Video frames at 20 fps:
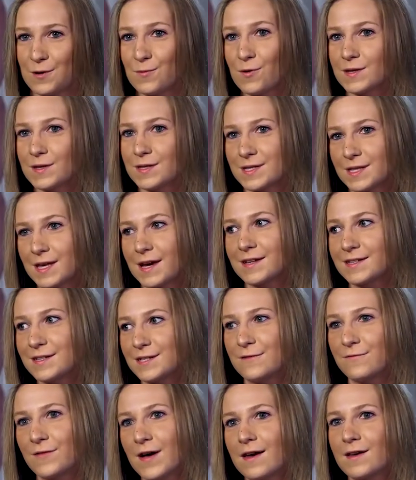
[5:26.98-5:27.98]
you know, wants that to
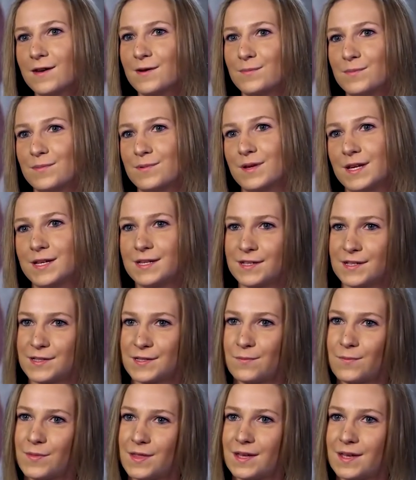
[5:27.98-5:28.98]
develop into
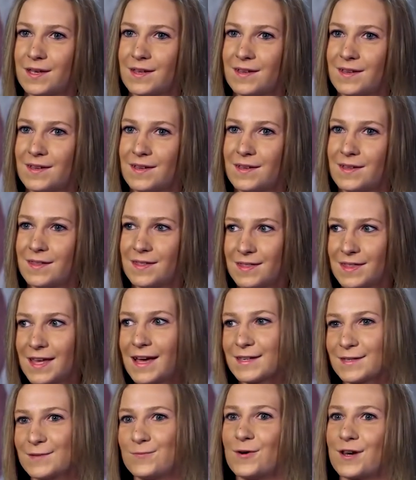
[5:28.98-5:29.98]
something.
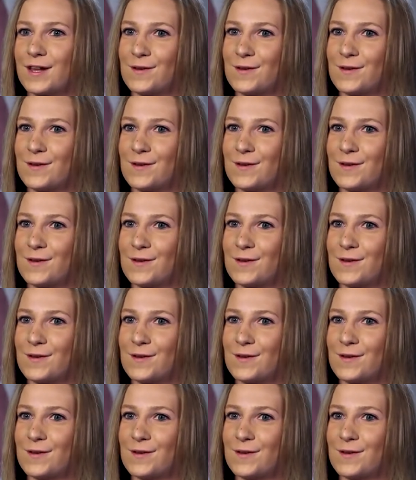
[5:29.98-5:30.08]
That's